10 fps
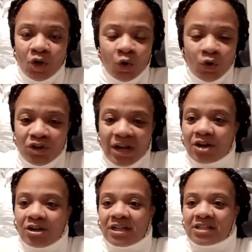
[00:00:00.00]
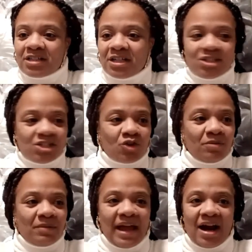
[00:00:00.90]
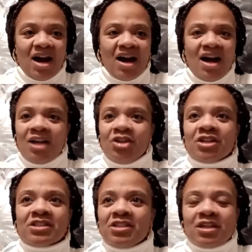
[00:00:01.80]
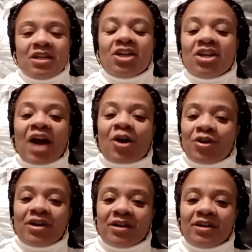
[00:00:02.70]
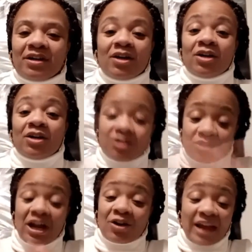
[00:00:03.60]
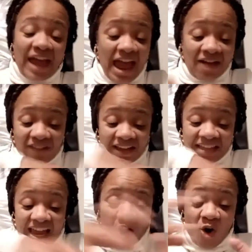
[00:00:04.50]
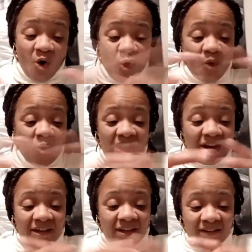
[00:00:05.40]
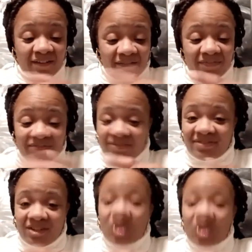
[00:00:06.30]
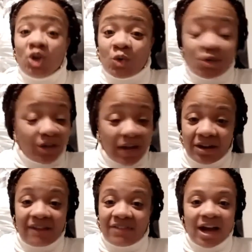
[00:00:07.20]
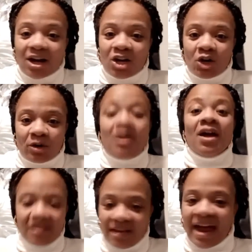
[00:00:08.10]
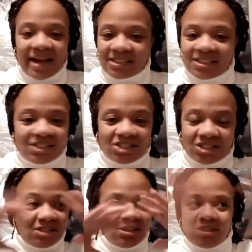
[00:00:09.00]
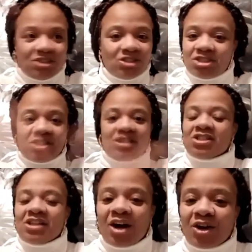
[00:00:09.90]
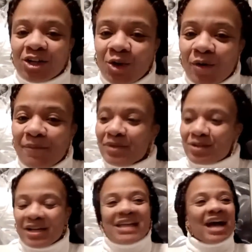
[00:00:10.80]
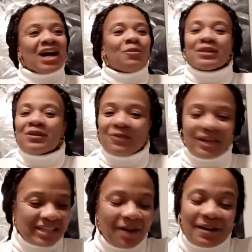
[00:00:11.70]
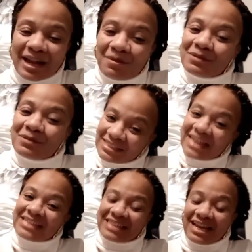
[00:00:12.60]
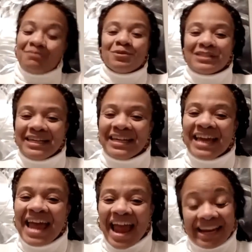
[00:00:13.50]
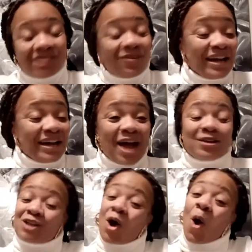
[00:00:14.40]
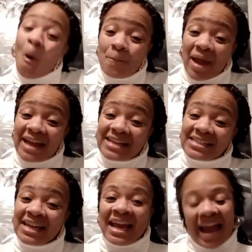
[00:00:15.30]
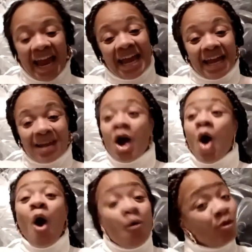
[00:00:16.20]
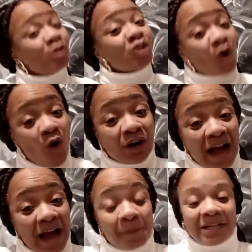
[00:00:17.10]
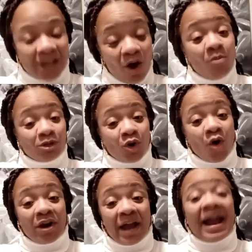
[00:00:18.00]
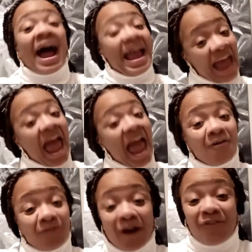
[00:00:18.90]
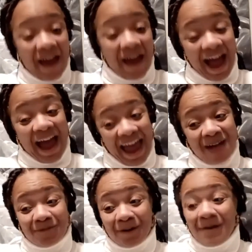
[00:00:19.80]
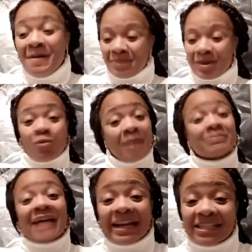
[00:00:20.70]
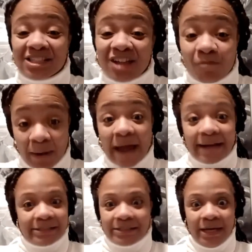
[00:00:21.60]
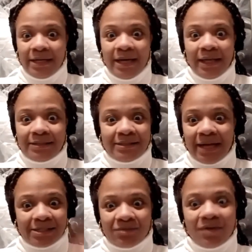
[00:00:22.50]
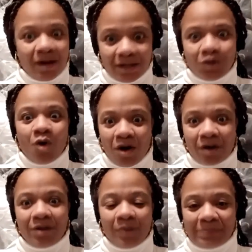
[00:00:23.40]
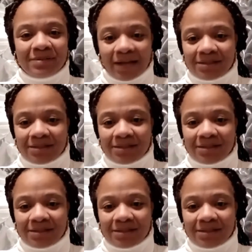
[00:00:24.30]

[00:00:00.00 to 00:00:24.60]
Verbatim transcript: Or you're not gonna, it's, it's just gonna be like, uh, you just, you're not gonna, you're not gonna have like that whole, You're not, glue. You're not gonna have that glue. Yes, yeah. it's just it's, it's just not gonna do it. So that's how I come with the that's how I came up with Shana Slay Boutique. And it's right now it's a home base and almost an online. When I say almost online, I have a I have a website and stuff, but I just didn't get a chance around and do all the website